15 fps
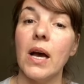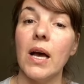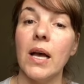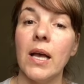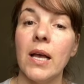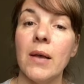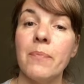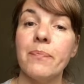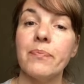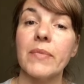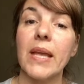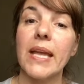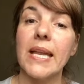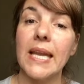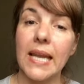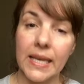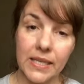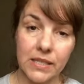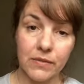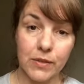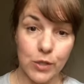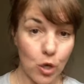In
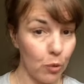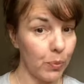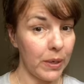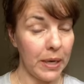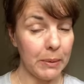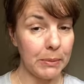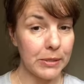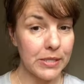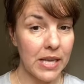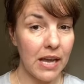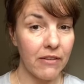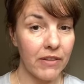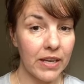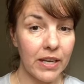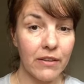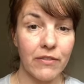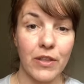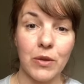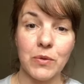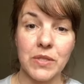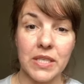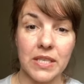light of us not being able to have any of
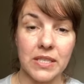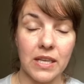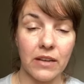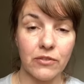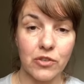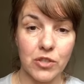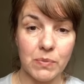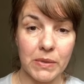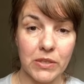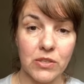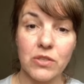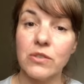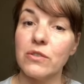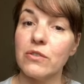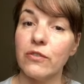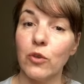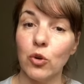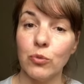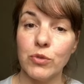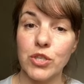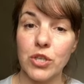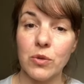those things that I've just mentioned,
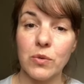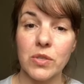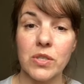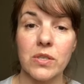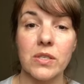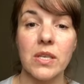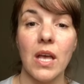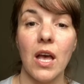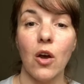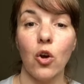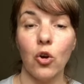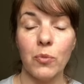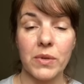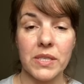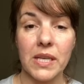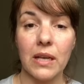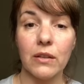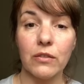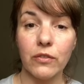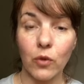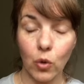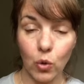form tutors or
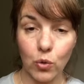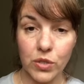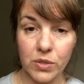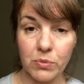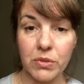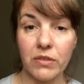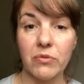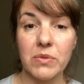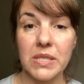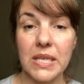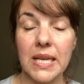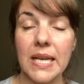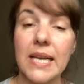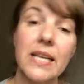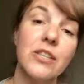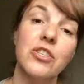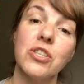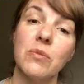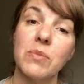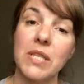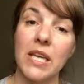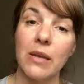myself or somebody from senior
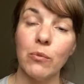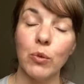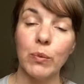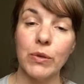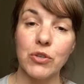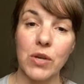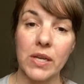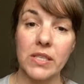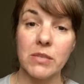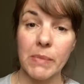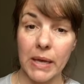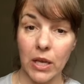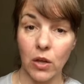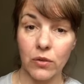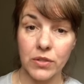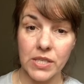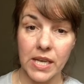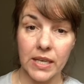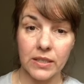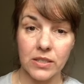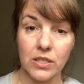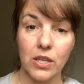leadership team will be trying to make
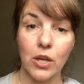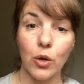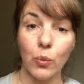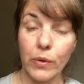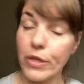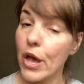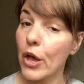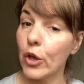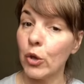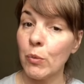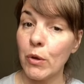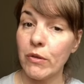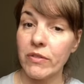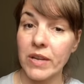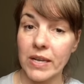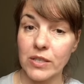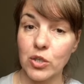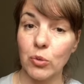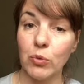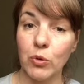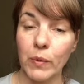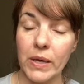contact with home over the next
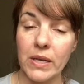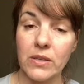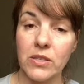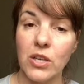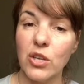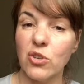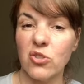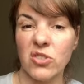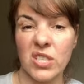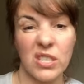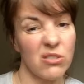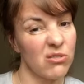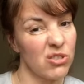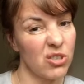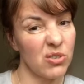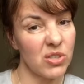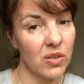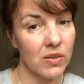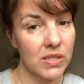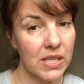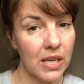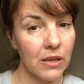couple of weeks, just to introduce
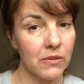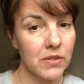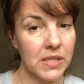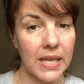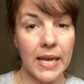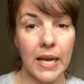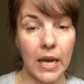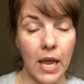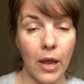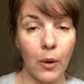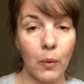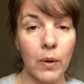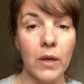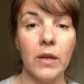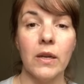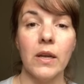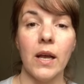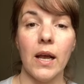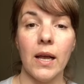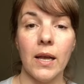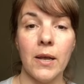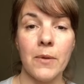ourselves, say hello,
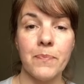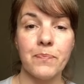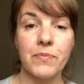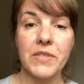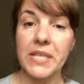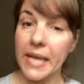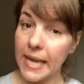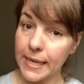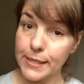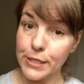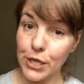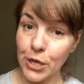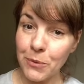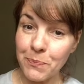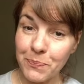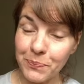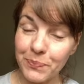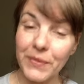say hi to you,